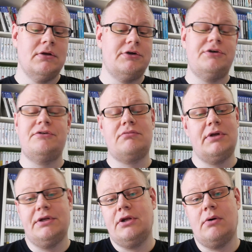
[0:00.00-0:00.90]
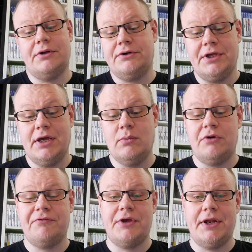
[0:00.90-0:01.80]
There's really no other game
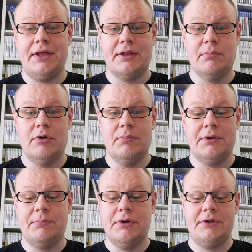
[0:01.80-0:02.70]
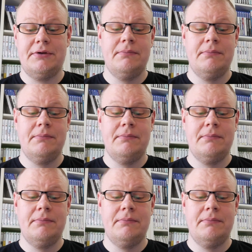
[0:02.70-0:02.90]
worth getting at the moment, but